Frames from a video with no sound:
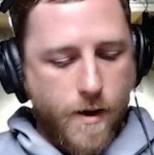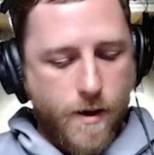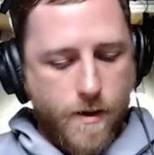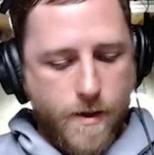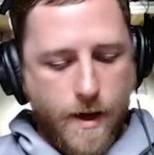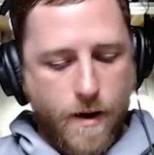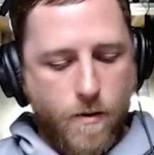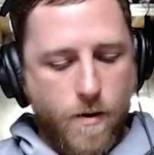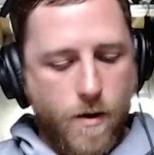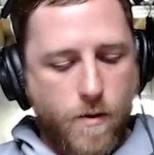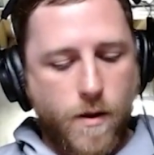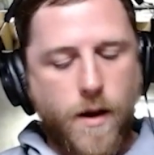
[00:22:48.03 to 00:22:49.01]
They are
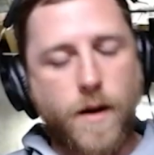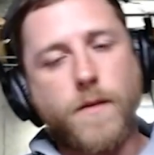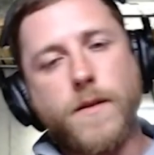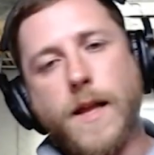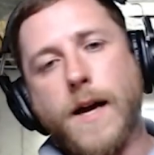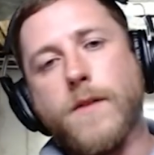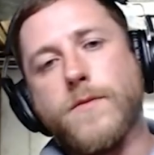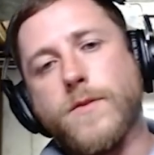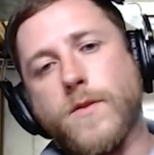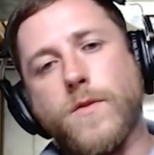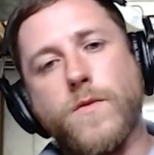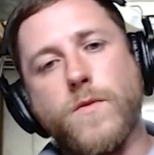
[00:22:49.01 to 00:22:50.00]
no longer allowed
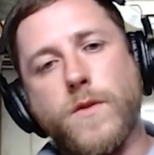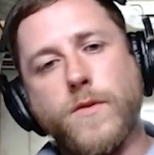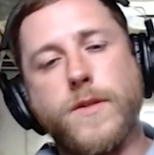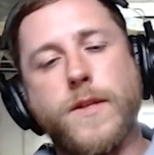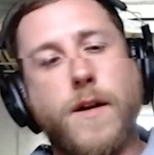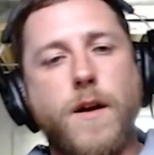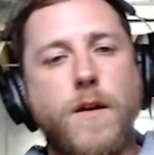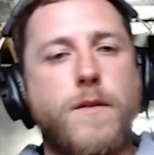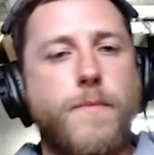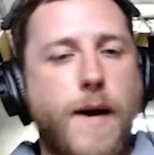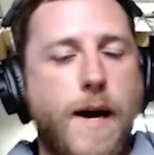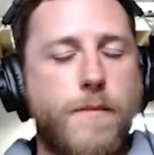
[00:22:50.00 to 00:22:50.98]
to use that card to
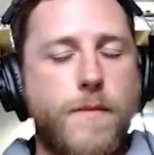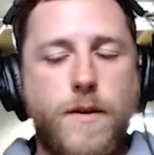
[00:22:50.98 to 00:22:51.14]
pop.